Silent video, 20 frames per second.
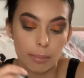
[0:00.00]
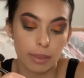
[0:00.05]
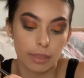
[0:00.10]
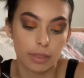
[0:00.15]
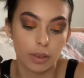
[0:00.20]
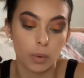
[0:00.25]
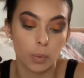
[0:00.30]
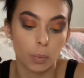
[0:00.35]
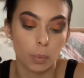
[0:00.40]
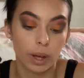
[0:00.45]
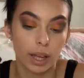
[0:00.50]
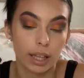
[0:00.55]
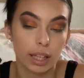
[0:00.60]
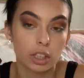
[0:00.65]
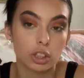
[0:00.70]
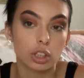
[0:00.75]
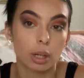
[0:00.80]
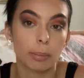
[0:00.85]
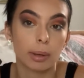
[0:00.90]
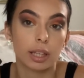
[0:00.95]
the wing
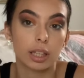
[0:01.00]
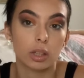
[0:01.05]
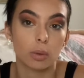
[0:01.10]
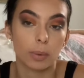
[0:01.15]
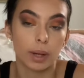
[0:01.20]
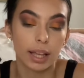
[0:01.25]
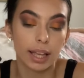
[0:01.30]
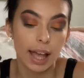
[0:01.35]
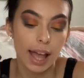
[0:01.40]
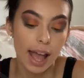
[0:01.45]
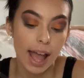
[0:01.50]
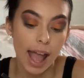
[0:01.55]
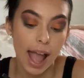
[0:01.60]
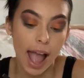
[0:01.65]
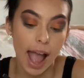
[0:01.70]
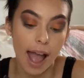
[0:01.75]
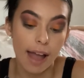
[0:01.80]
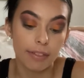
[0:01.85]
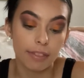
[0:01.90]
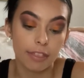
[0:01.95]
and start making the wing,
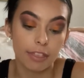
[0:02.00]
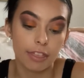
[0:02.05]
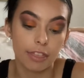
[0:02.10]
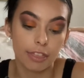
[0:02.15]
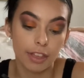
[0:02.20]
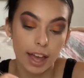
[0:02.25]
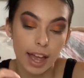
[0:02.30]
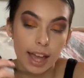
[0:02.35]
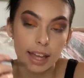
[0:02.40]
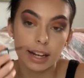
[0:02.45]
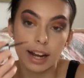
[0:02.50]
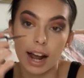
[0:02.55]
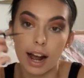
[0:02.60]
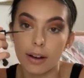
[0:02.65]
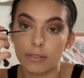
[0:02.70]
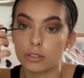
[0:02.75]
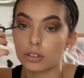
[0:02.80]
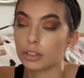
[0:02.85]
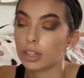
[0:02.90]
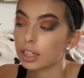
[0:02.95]
and then
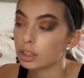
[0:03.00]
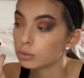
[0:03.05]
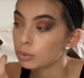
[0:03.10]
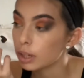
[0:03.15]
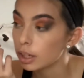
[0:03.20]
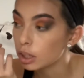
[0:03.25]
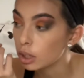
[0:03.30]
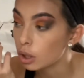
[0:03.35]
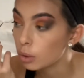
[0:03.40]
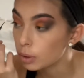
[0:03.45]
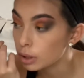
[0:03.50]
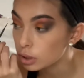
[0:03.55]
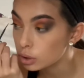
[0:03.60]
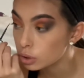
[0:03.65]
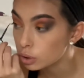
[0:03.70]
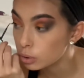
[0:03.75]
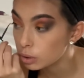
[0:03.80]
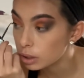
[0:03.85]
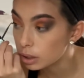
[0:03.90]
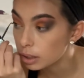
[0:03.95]
after that's when I go
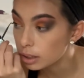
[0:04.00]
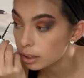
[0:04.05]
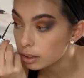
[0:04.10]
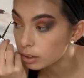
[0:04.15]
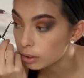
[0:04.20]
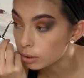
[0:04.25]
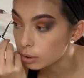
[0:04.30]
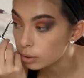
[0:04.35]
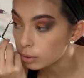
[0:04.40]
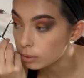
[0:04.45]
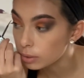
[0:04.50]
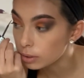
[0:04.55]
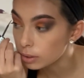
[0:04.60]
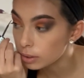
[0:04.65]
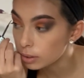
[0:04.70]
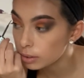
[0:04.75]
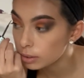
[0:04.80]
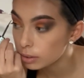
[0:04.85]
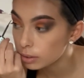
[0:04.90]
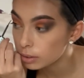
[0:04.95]
into the inner corner.